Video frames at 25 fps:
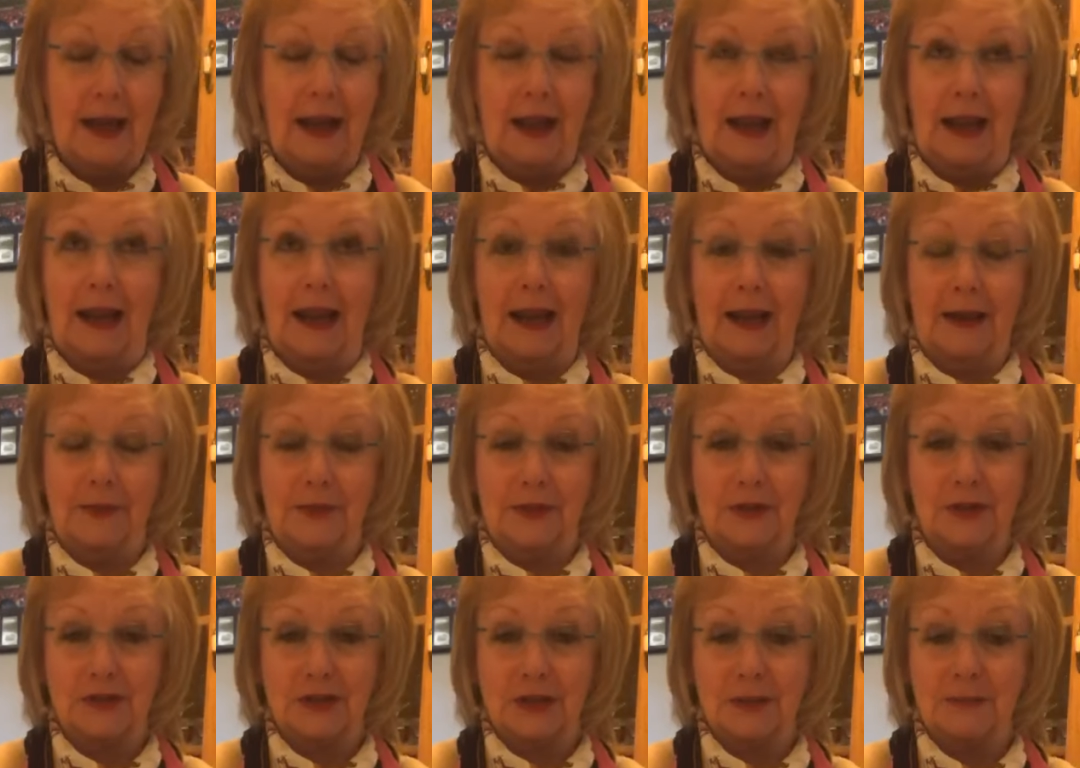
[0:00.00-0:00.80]
and
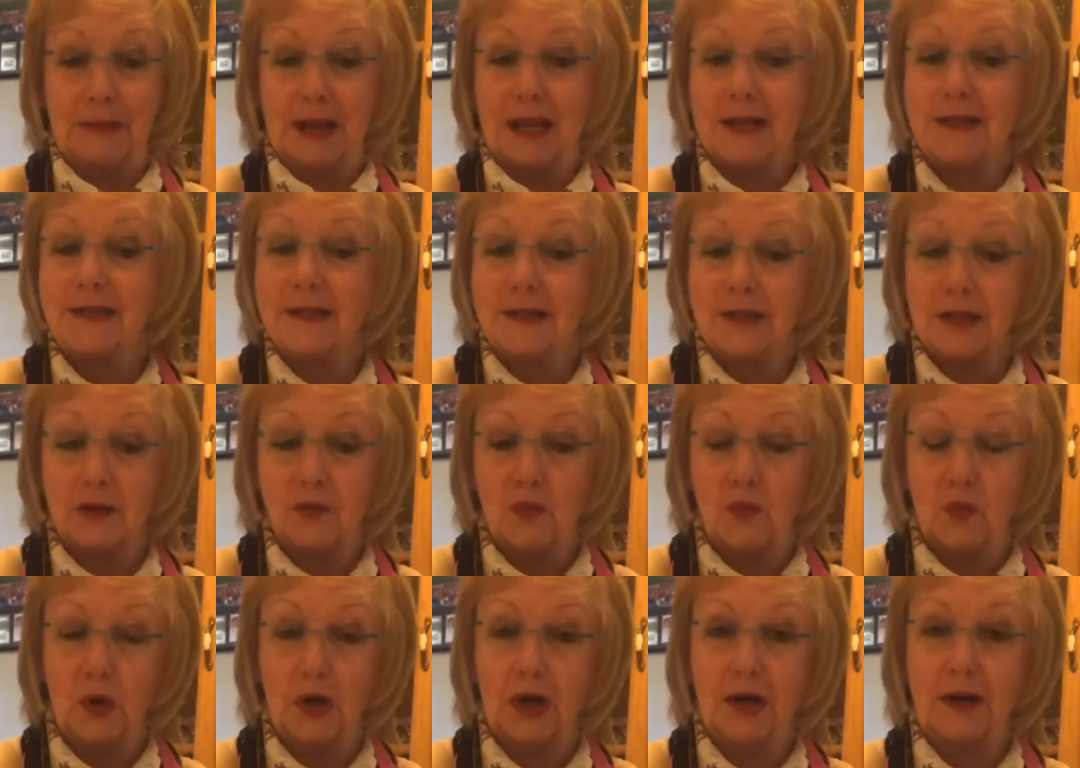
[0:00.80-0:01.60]
the domestic
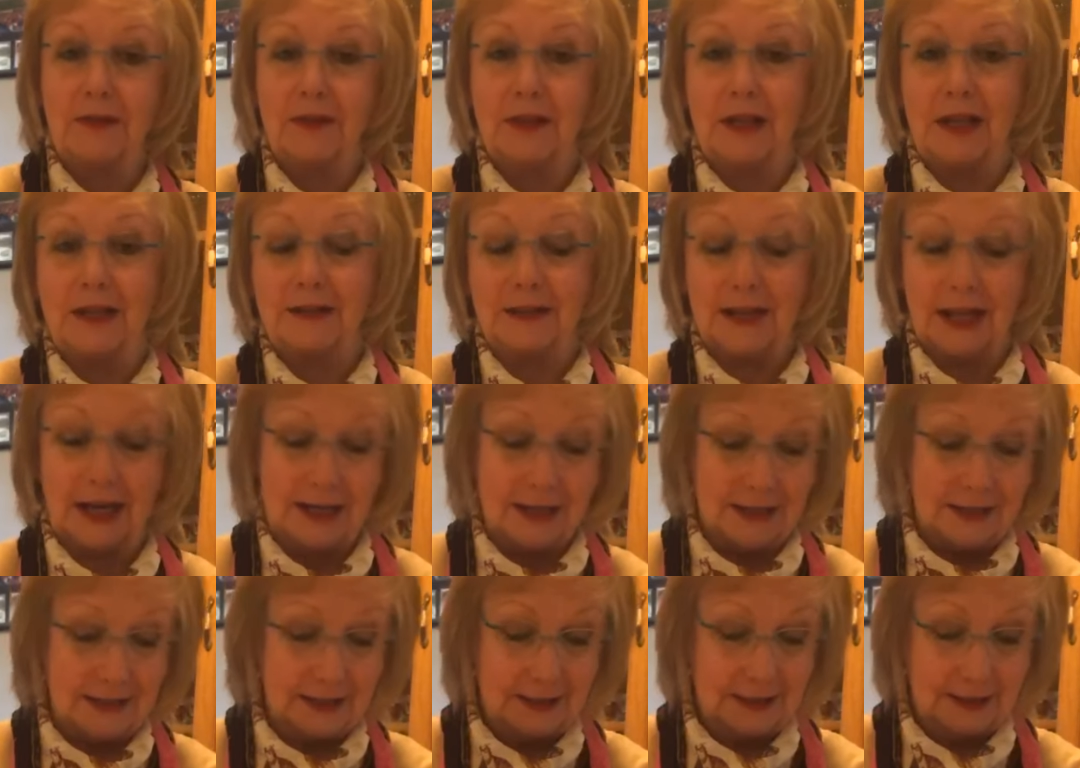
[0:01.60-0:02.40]
work that they
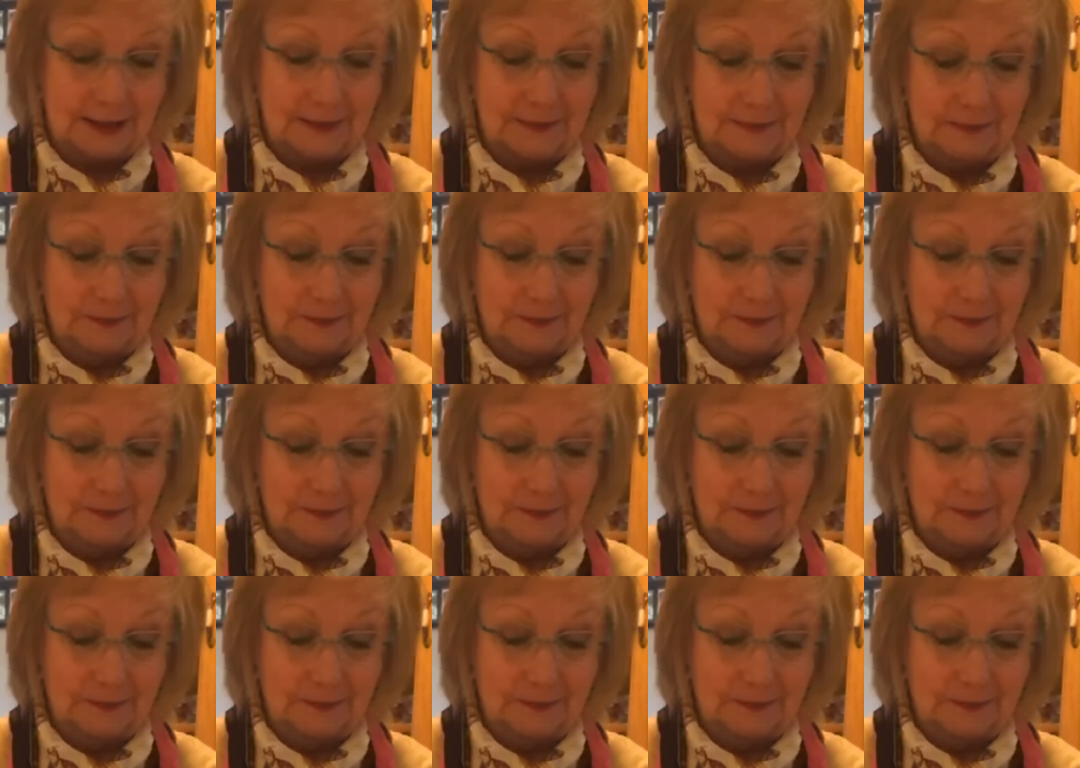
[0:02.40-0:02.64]
did.